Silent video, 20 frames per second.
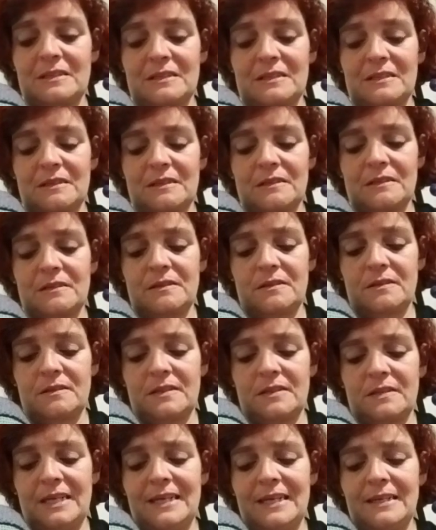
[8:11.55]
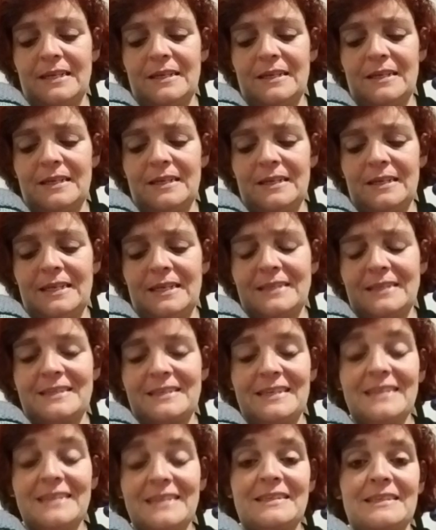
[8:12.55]
the
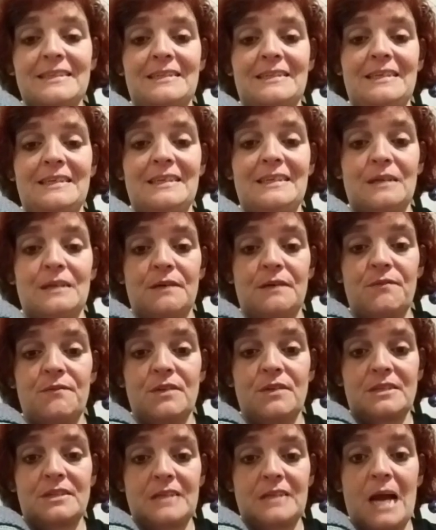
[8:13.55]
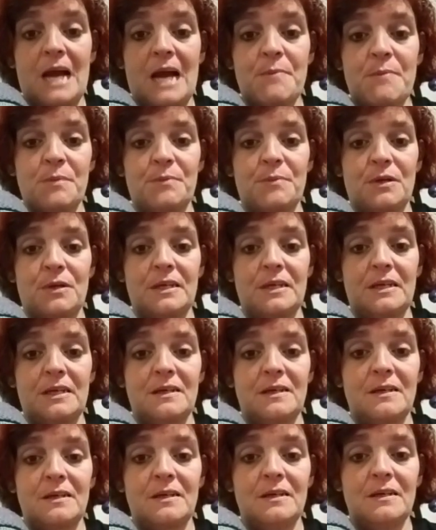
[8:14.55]
intensity of cyberbullying.